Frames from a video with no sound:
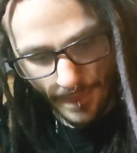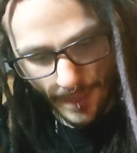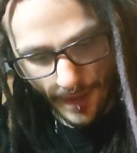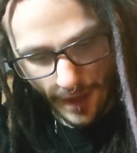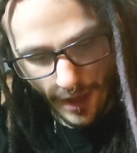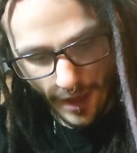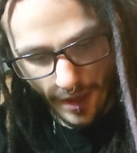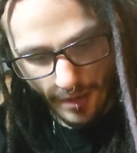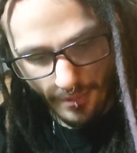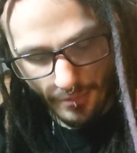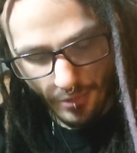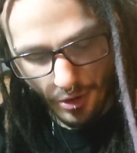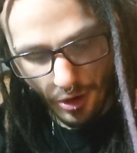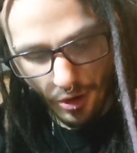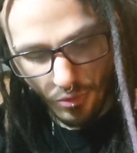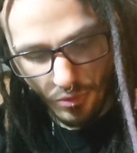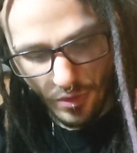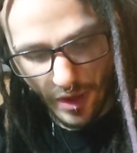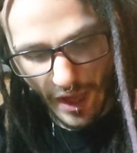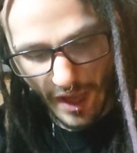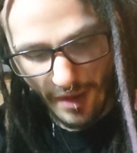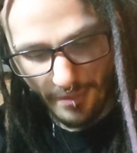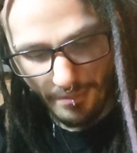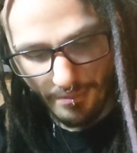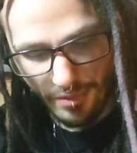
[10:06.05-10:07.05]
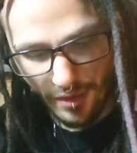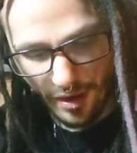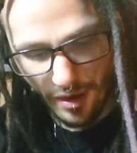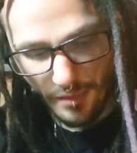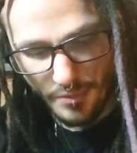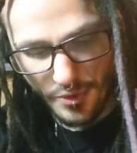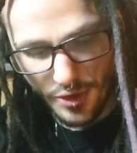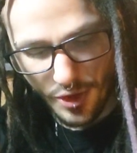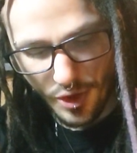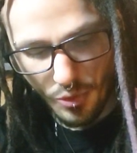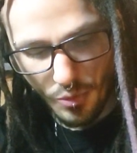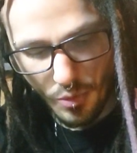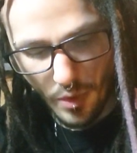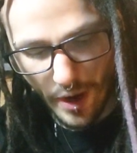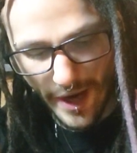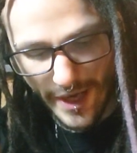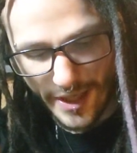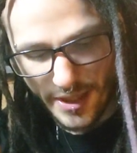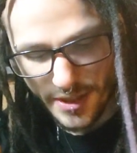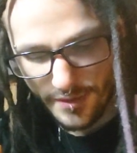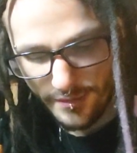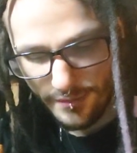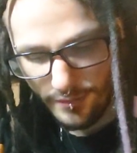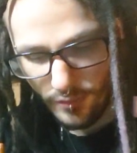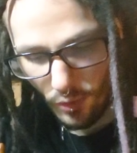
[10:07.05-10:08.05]
Um, okay, bub, you
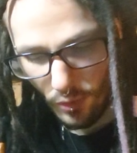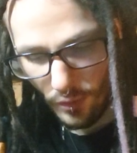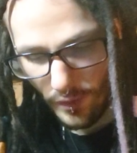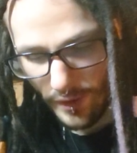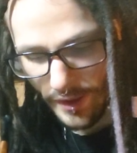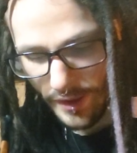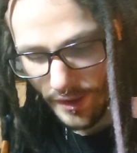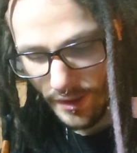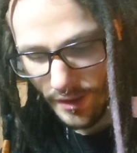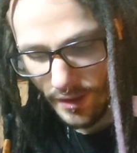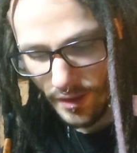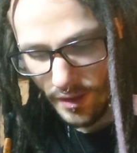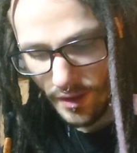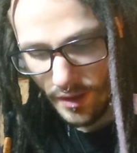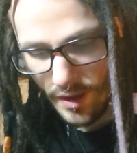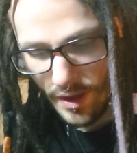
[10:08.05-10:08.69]
asked for it.